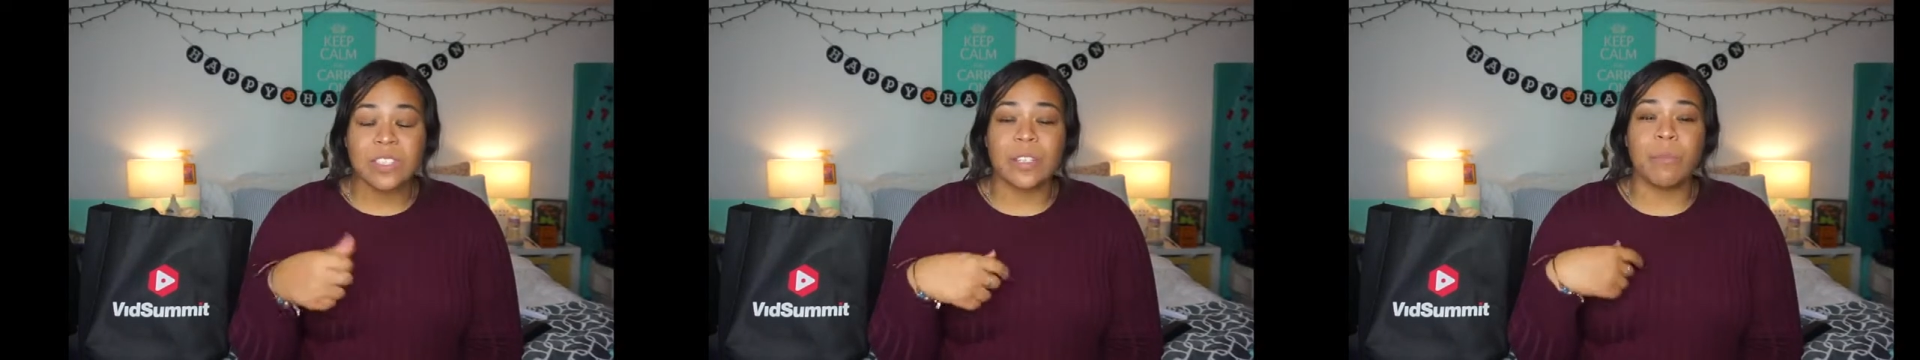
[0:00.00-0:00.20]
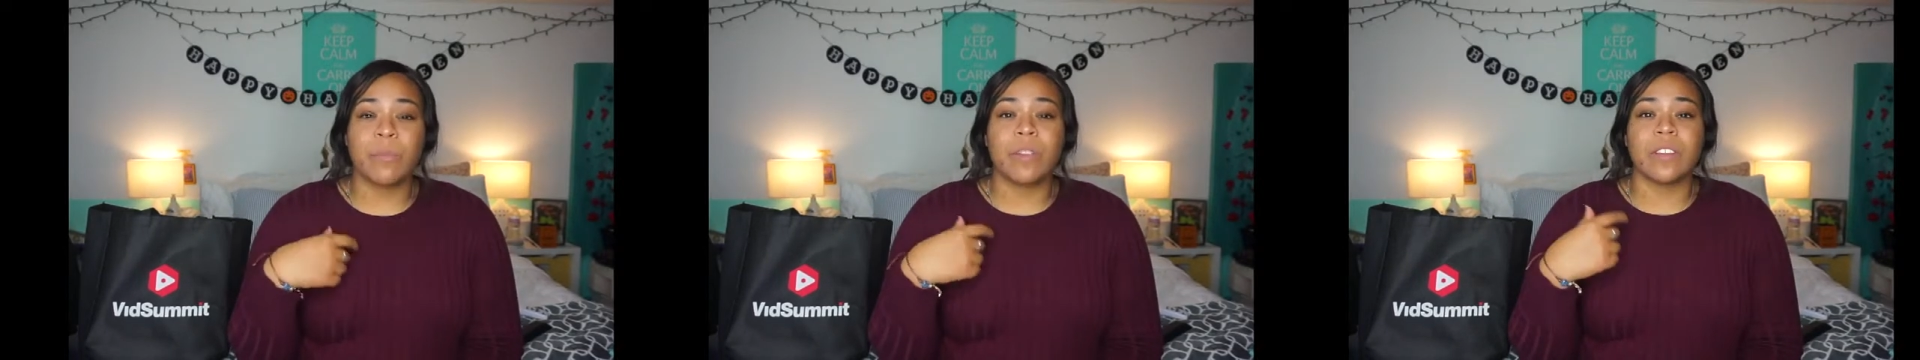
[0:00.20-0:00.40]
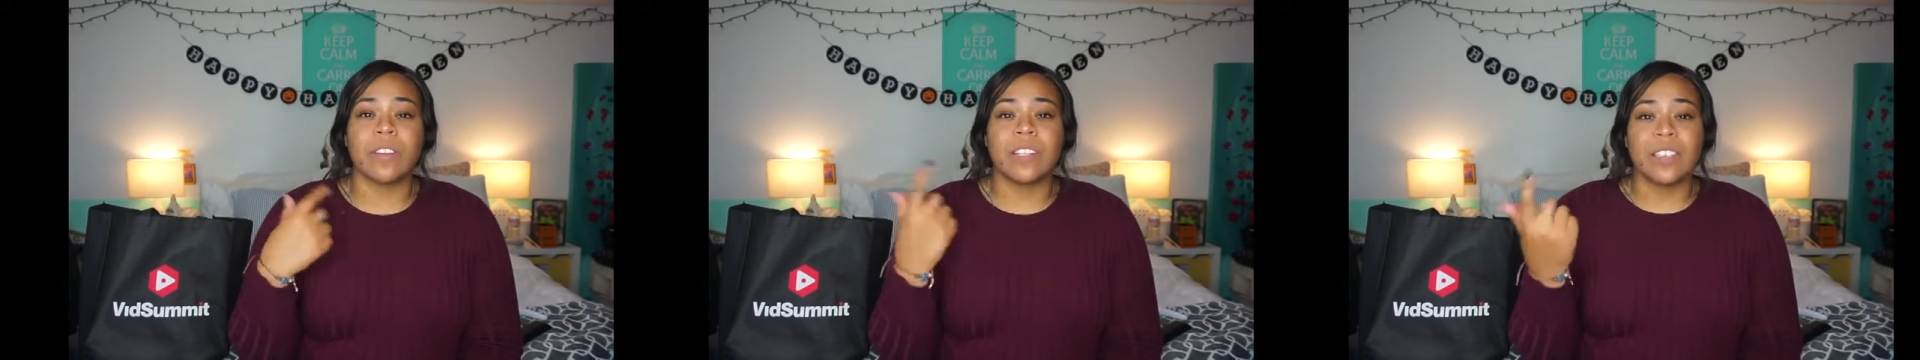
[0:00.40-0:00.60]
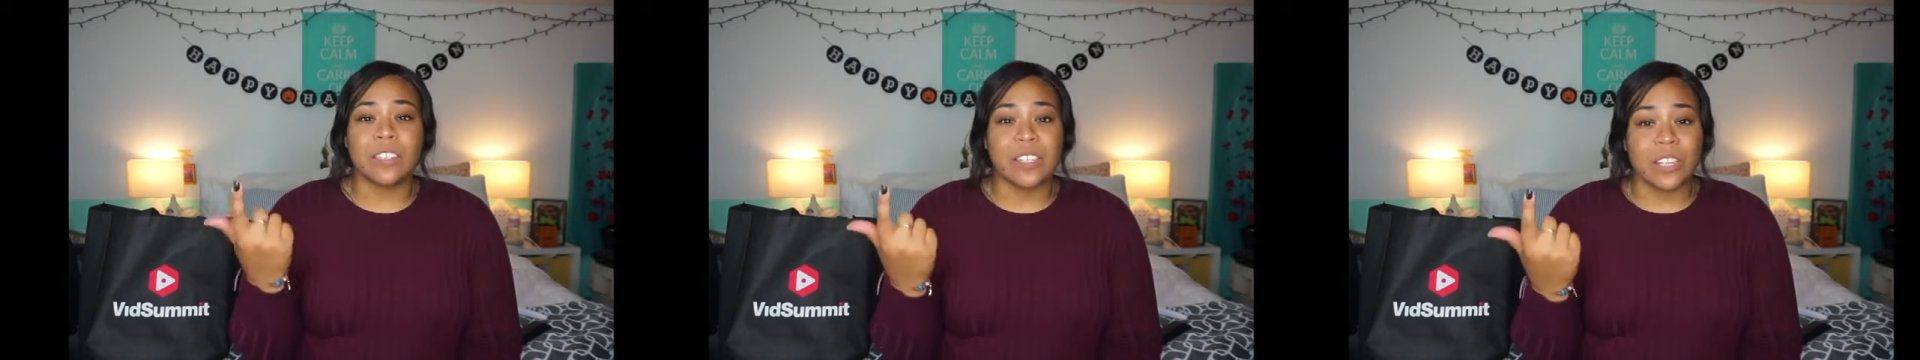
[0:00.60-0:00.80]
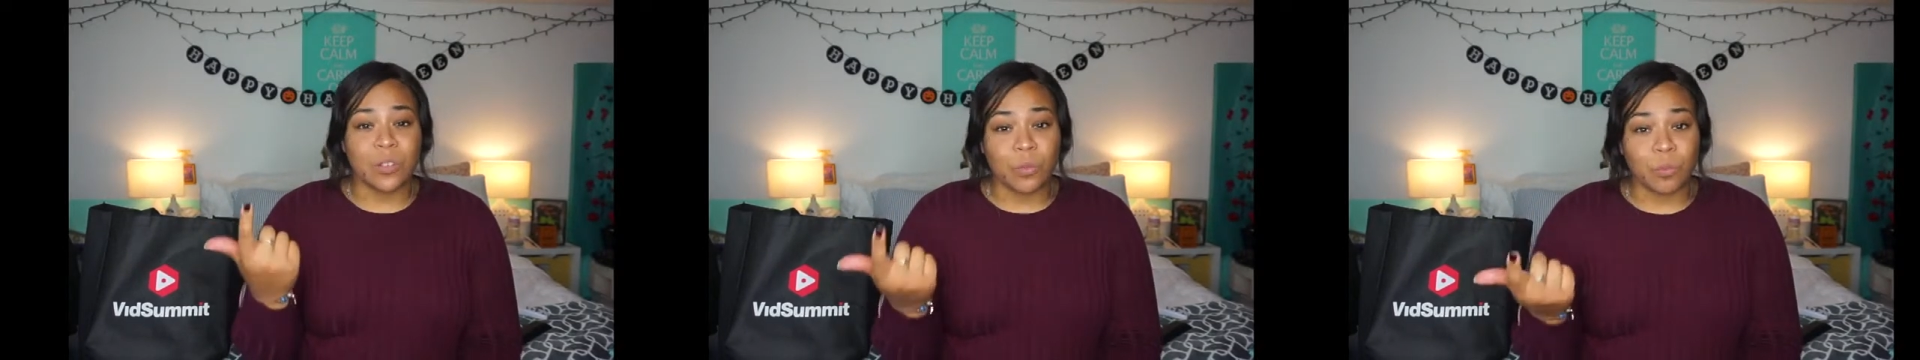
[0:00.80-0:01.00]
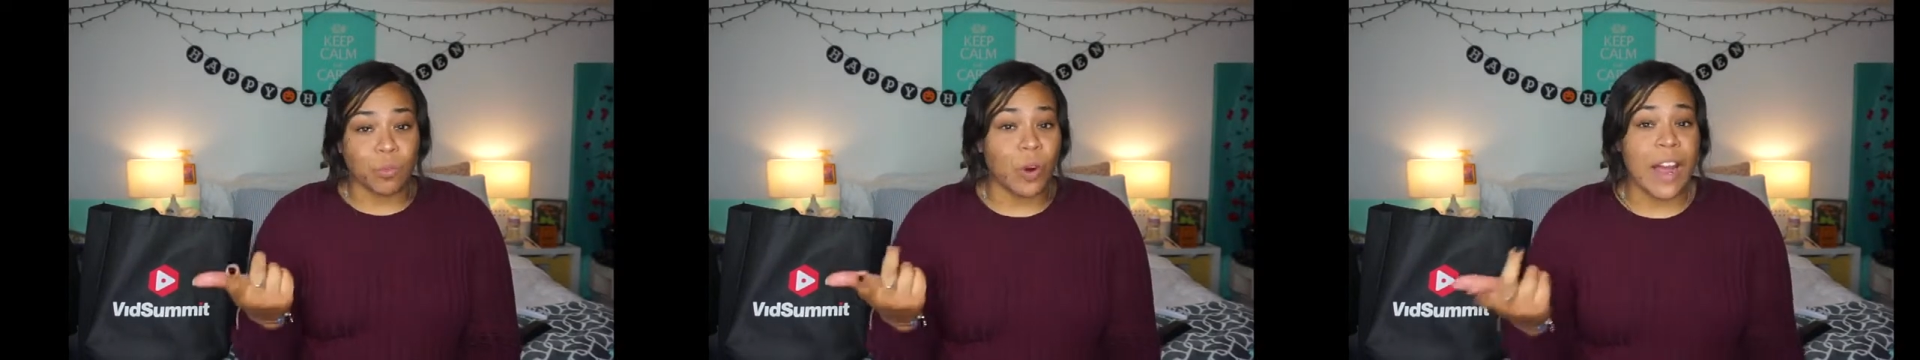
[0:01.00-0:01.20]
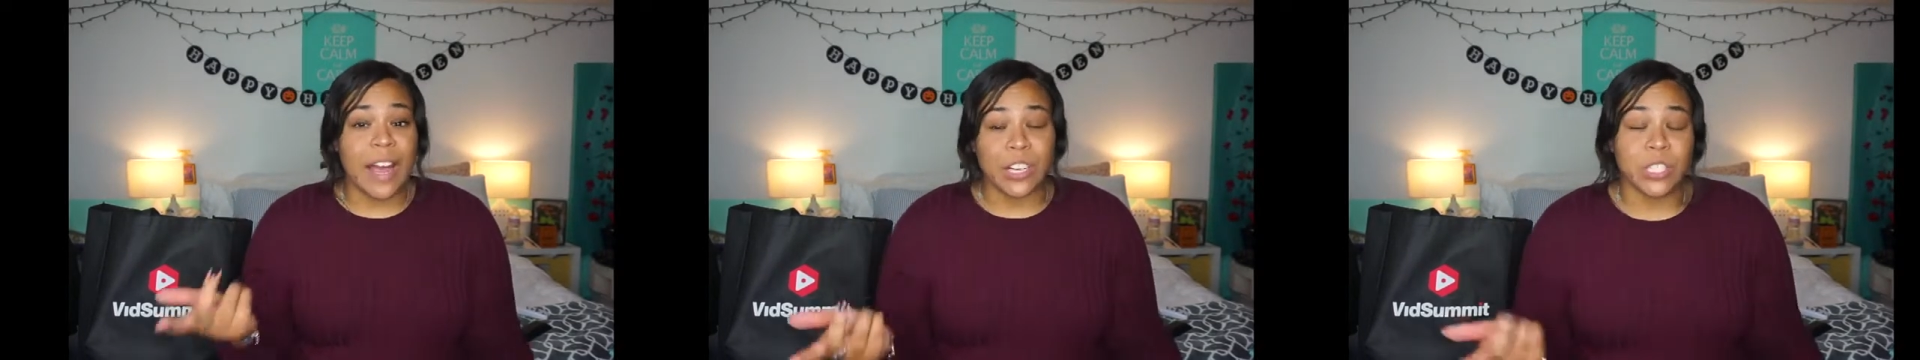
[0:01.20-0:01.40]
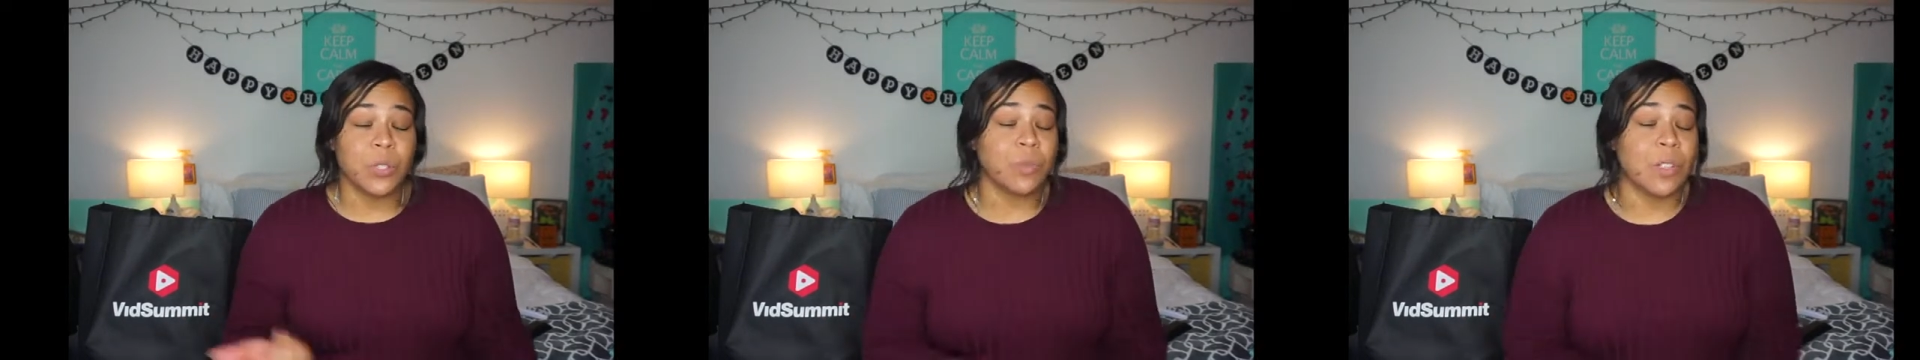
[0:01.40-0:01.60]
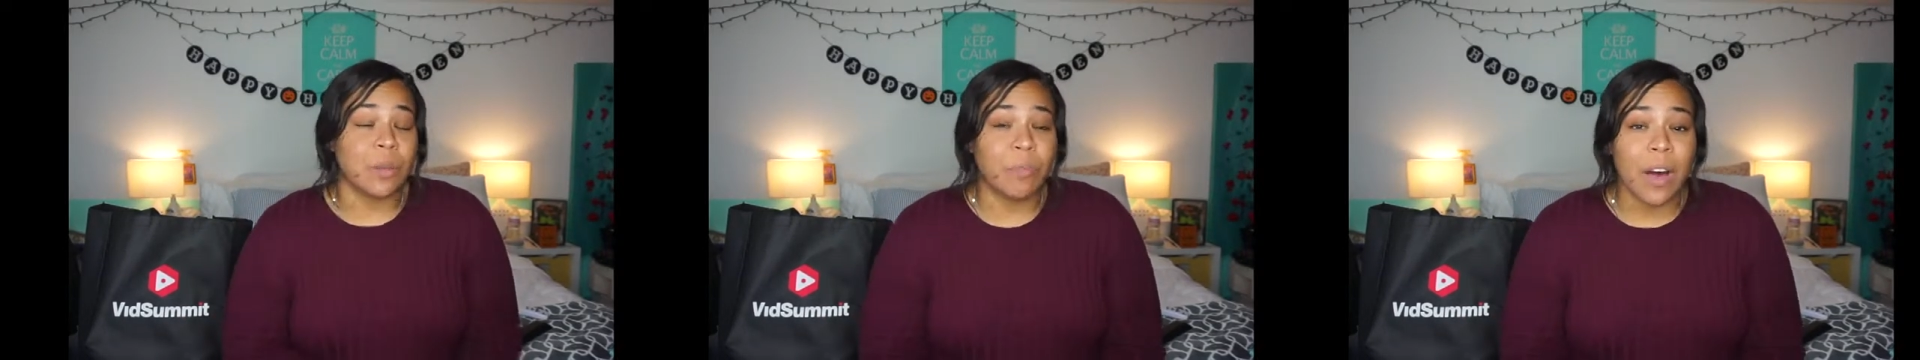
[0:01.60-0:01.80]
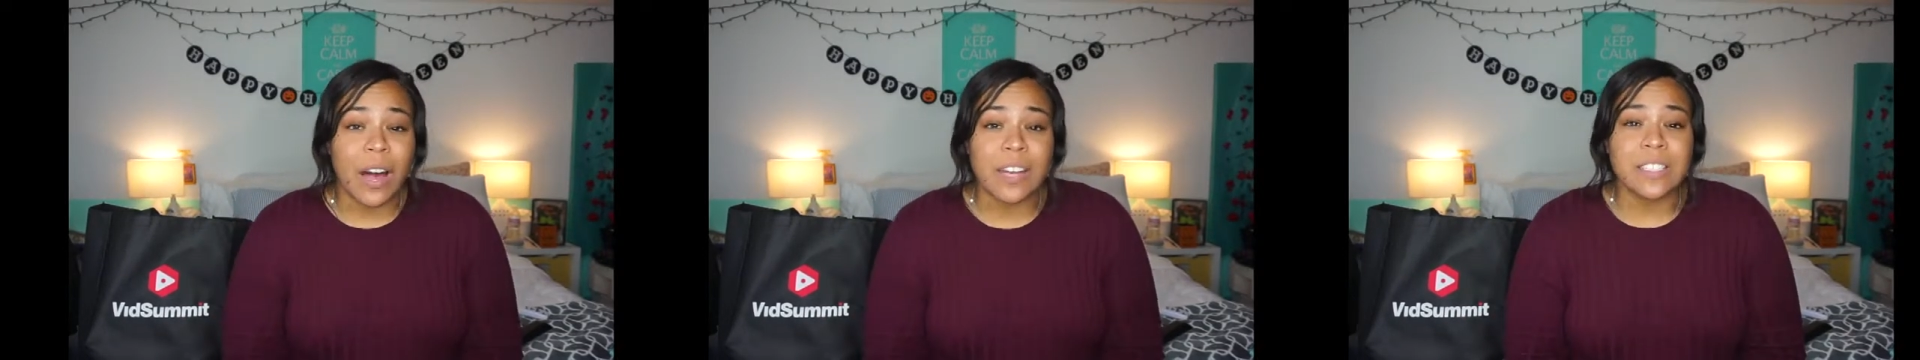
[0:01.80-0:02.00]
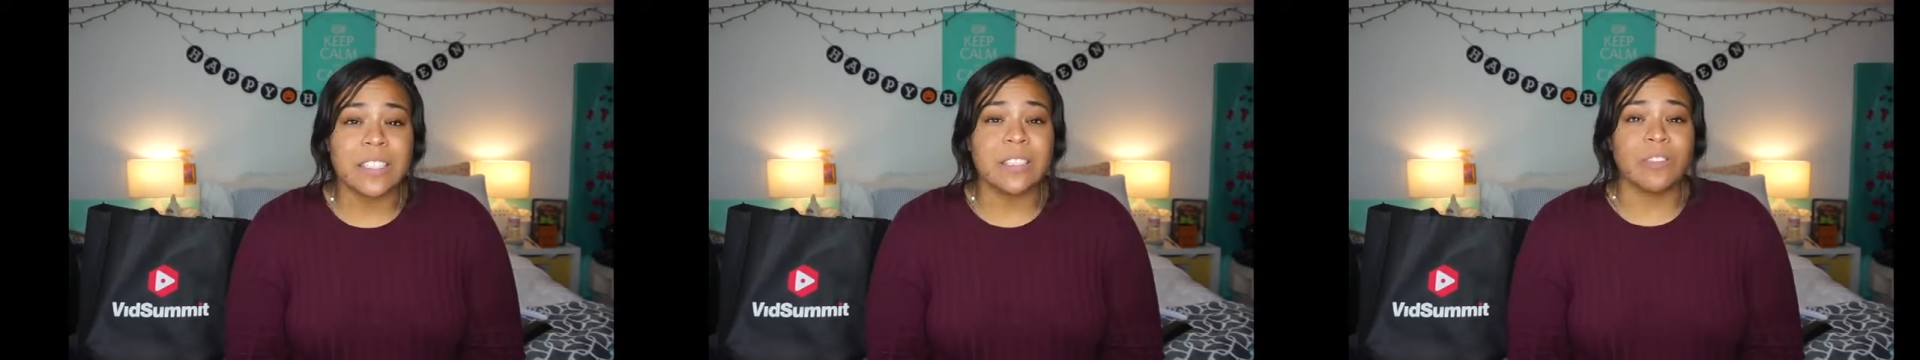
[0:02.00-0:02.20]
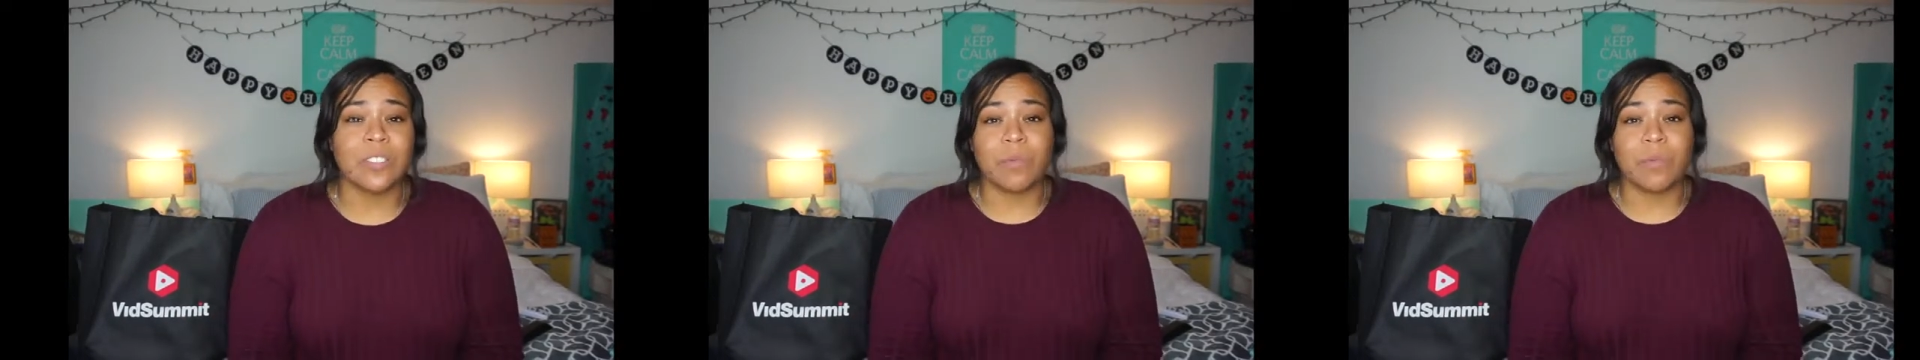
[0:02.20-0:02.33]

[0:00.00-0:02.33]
some of the things that were actually really positive,